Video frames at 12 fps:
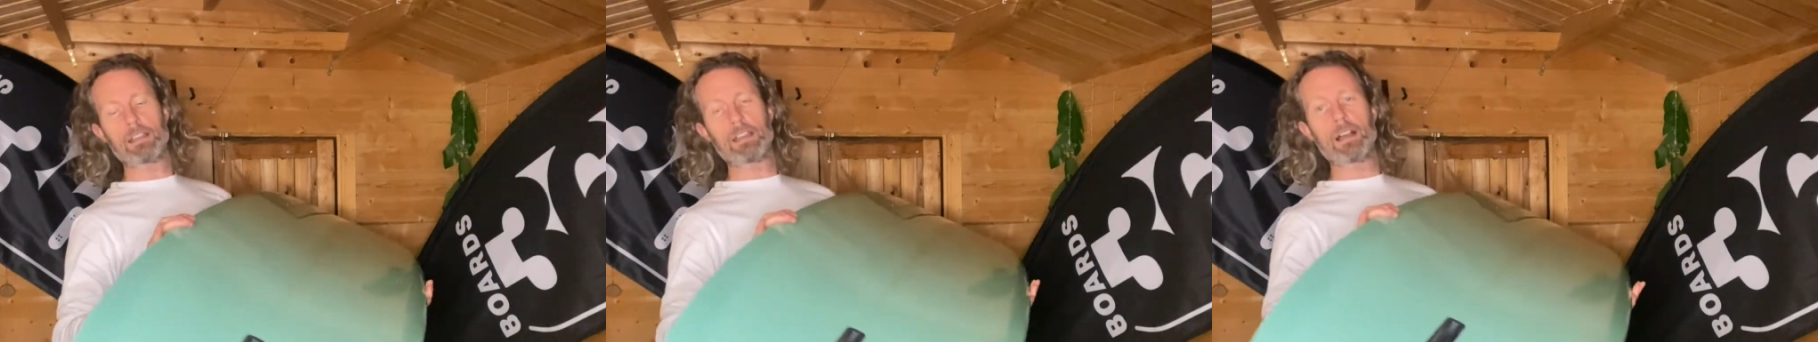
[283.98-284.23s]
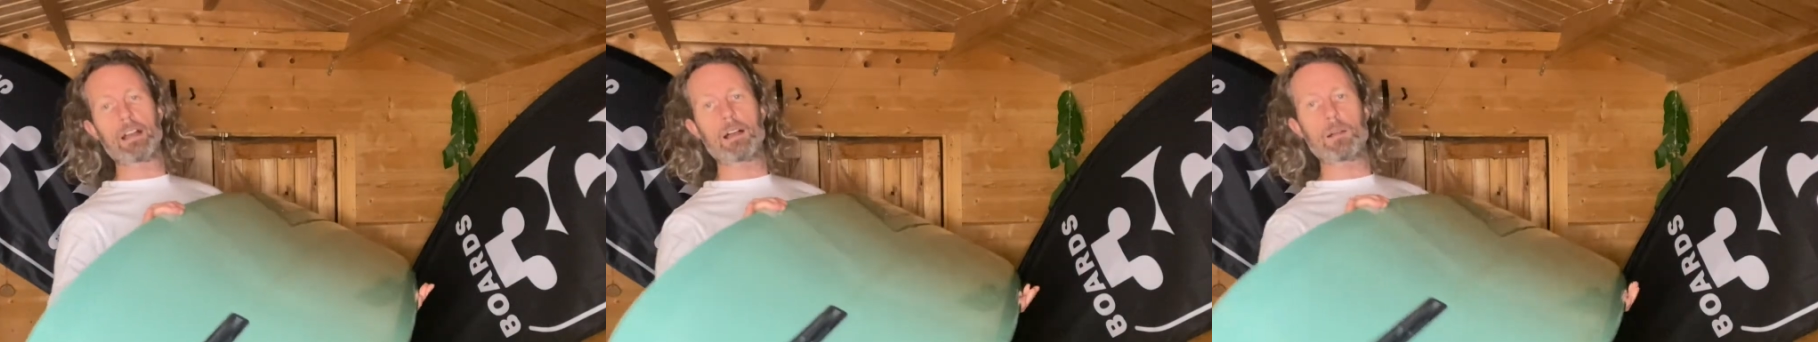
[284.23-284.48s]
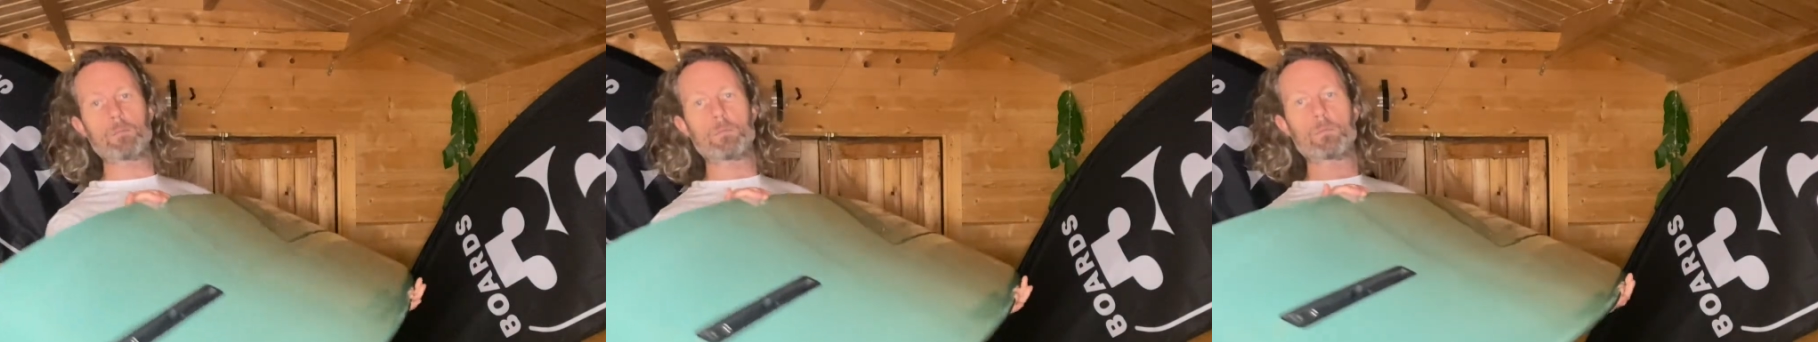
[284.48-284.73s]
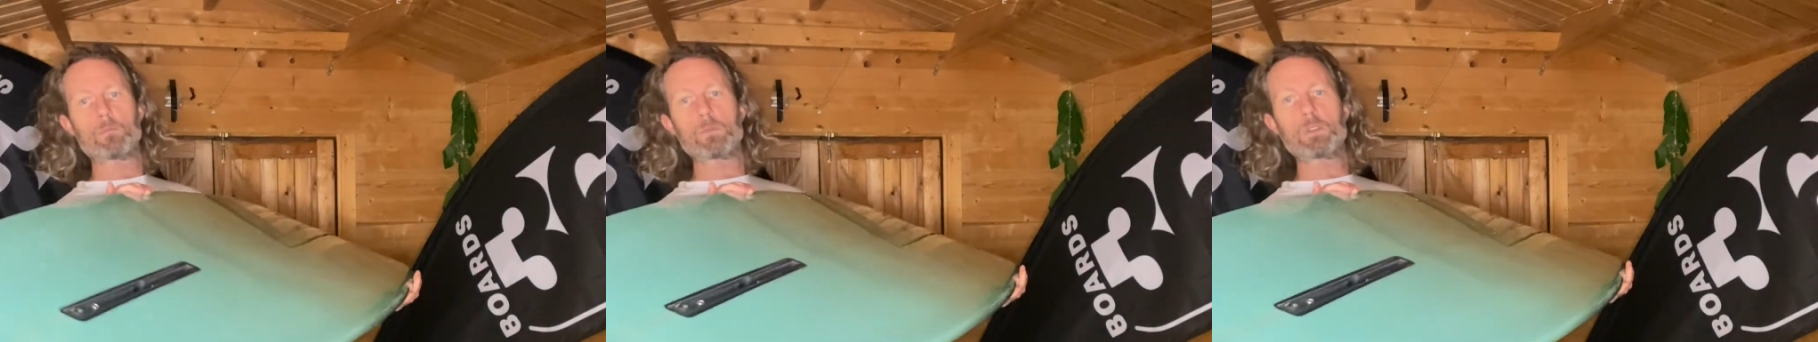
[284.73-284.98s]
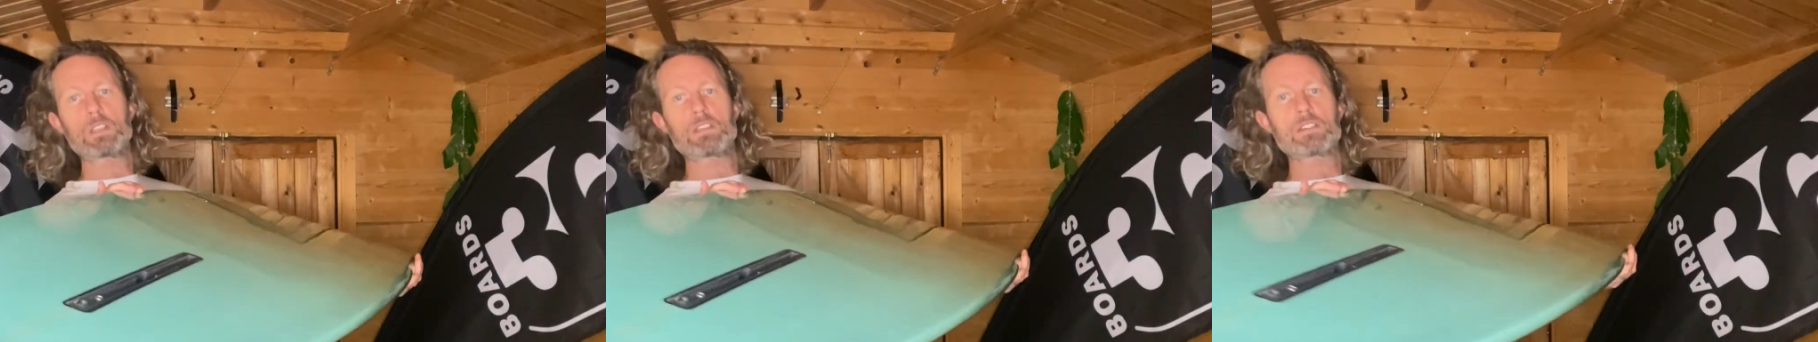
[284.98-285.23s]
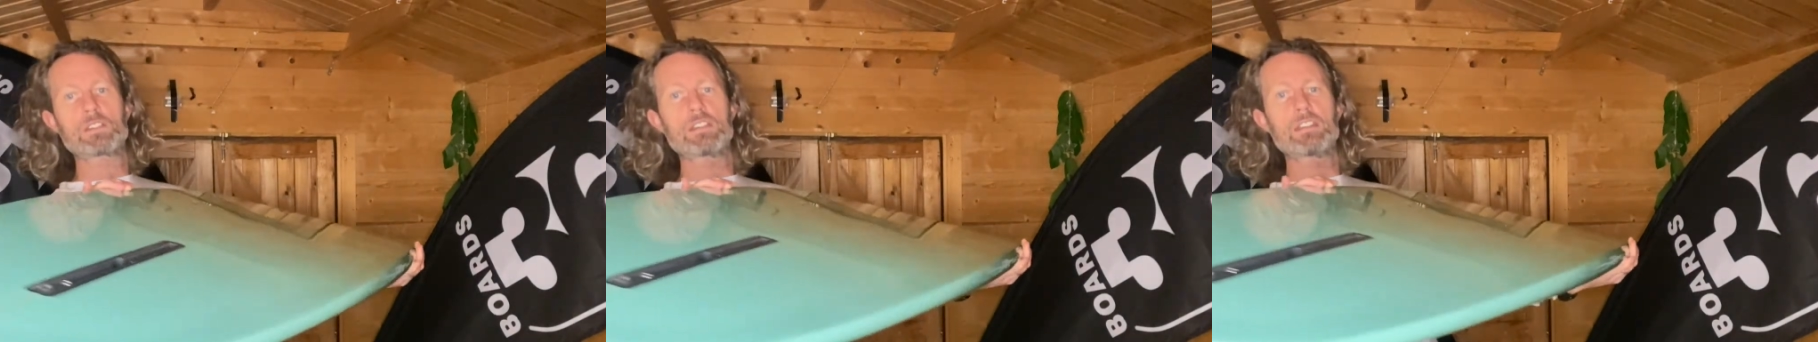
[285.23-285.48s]
You can
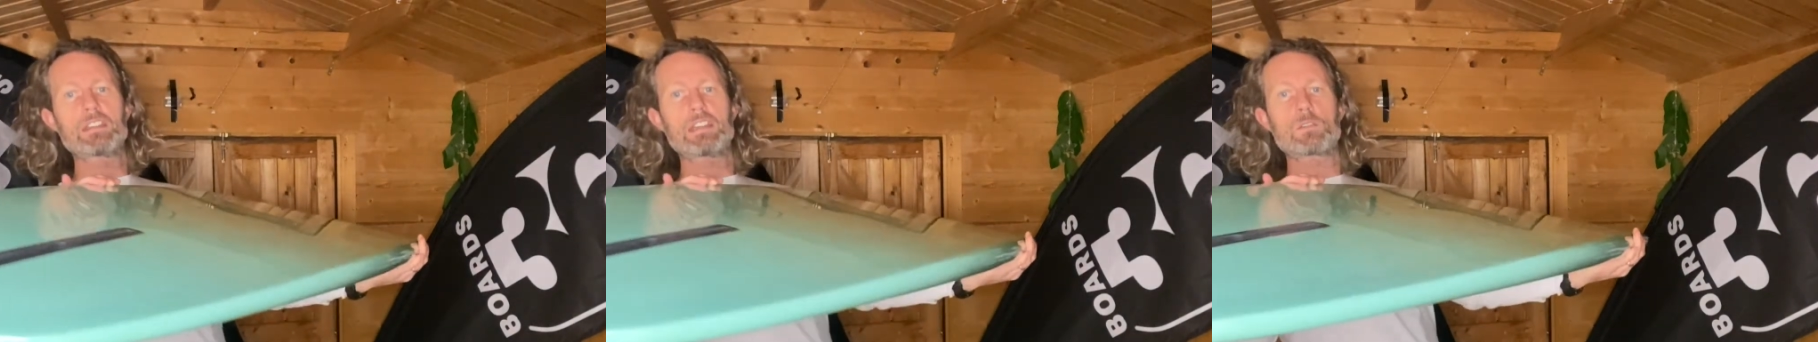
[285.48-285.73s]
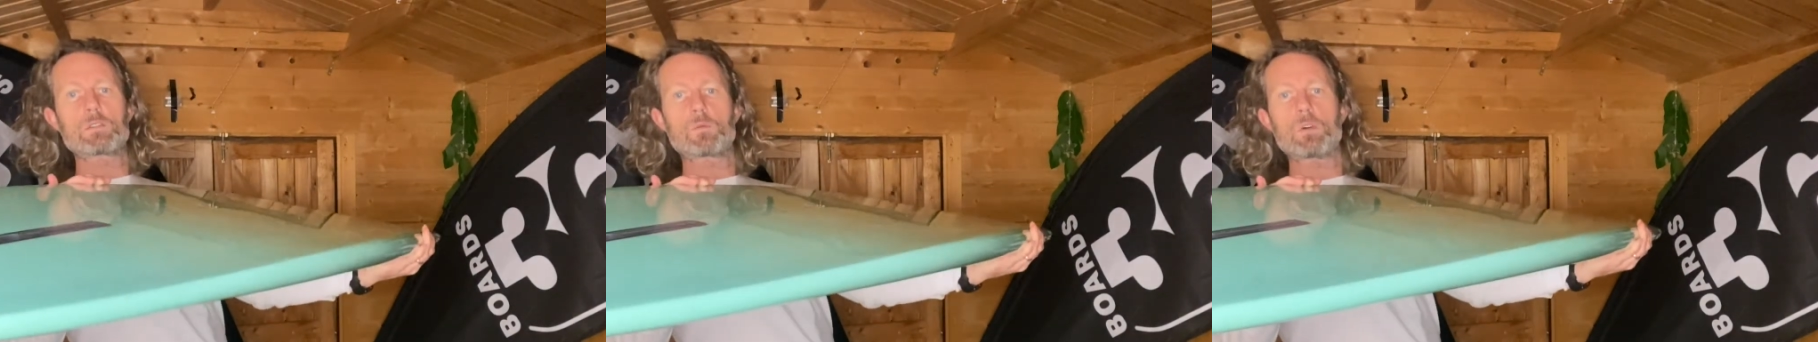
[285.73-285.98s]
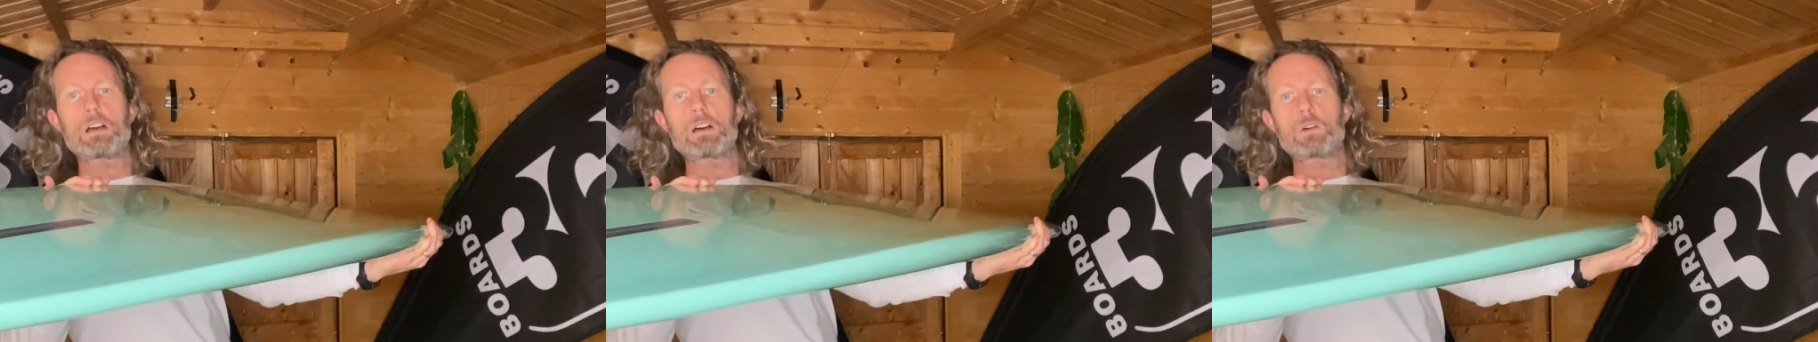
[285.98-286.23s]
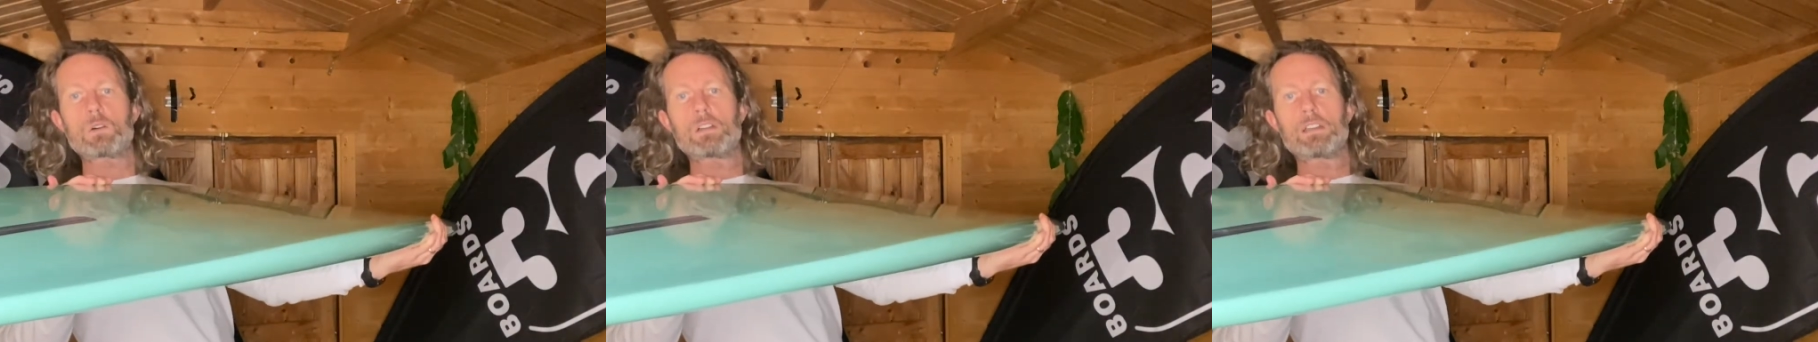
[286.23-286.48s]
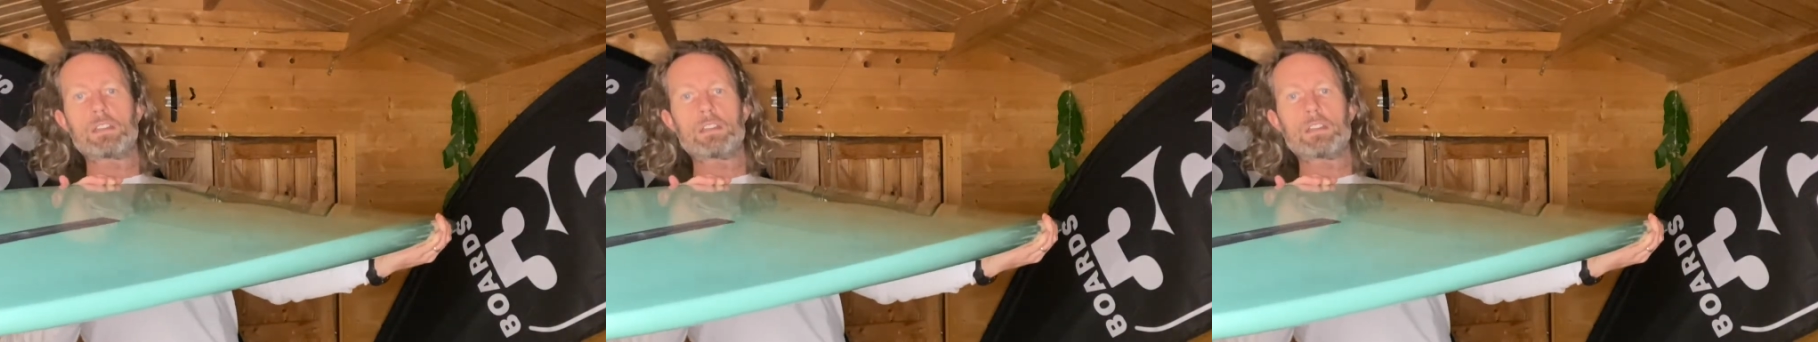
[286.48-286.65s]
see there as well,